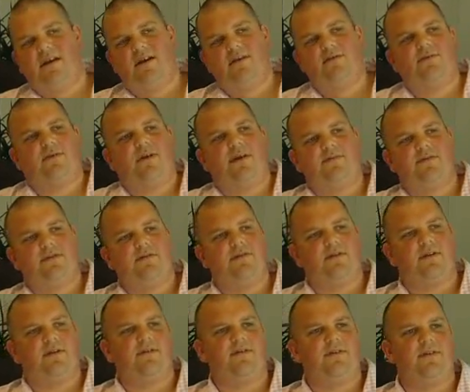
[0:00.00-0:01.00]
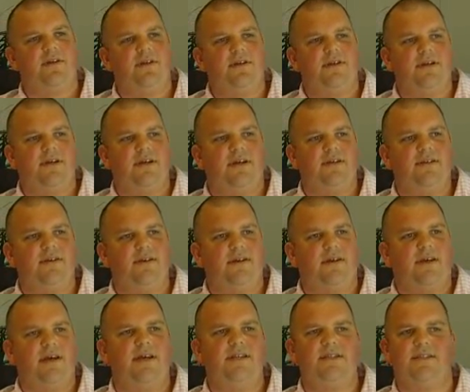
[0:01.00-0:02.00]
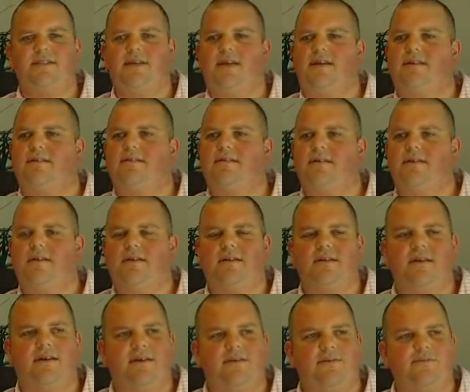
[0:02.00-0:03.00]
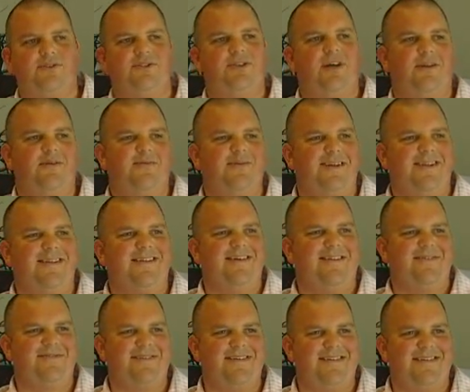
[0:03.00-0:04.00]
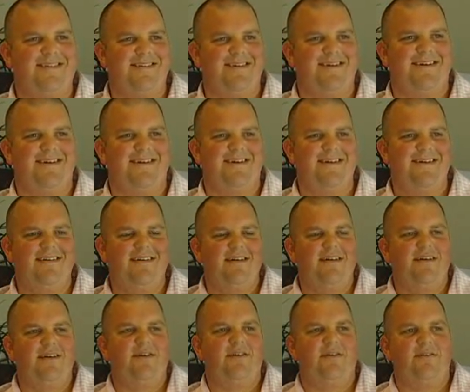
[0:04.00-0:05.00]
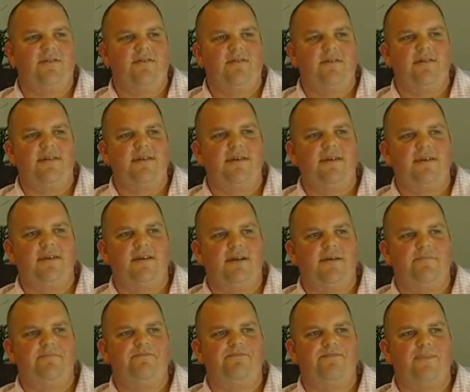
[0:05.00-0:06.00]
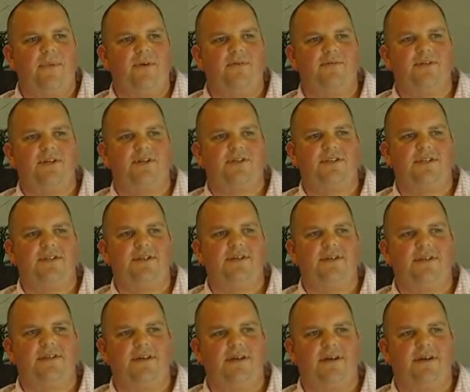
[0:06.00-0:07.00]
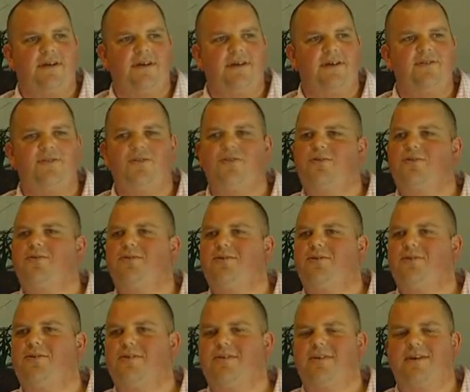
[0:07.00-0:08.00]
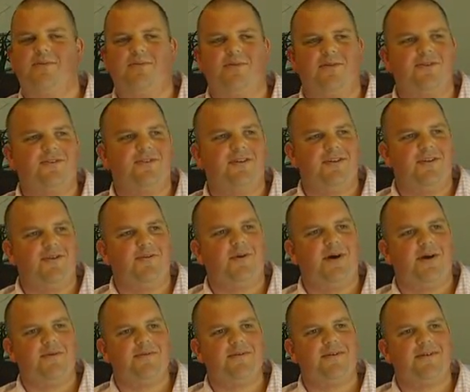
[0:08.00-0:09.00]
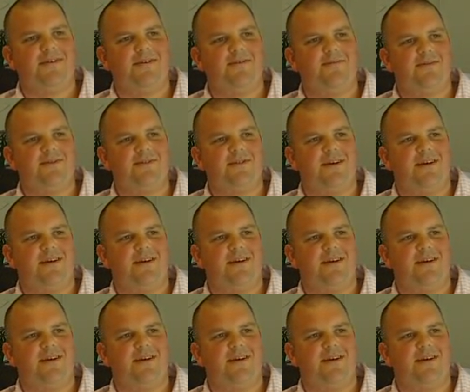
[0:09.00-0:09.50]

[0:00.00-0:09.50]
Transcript: no, look, absolutely. I think, Cade's a talent, and I was shattered when he left, and you know, I think I was actually in New York, and I got up and I seen in the paper that he'd